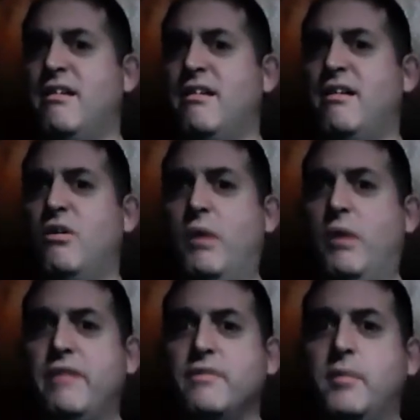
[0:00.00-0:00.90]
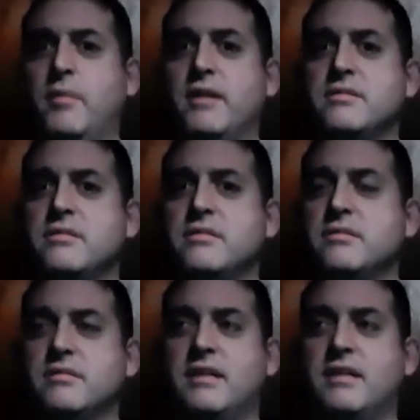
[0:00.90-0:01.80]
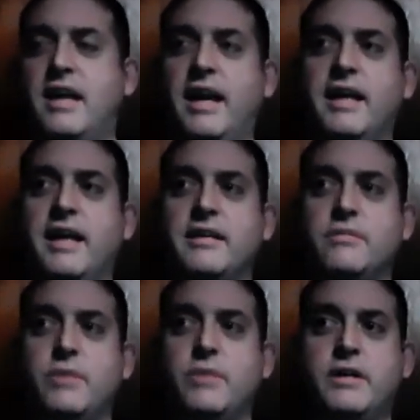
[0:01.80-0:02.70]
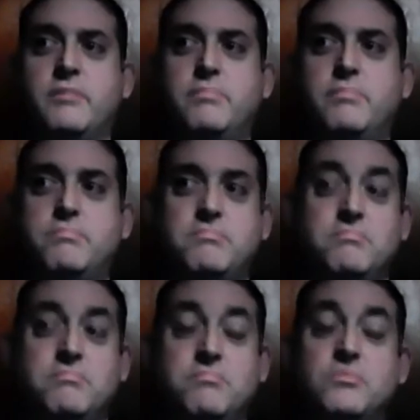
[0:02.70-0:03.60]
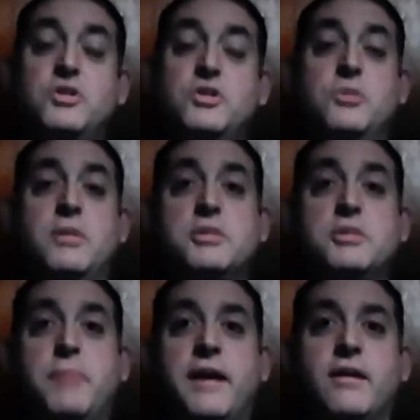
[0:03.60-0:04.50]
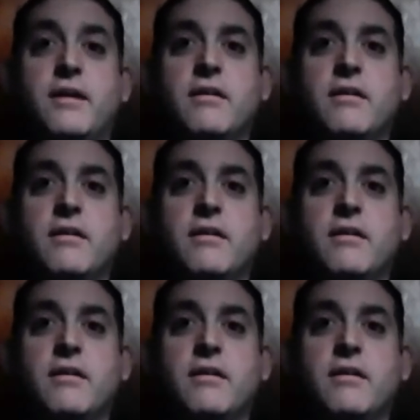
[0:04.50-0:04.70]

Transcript: away from us, and we could do much better.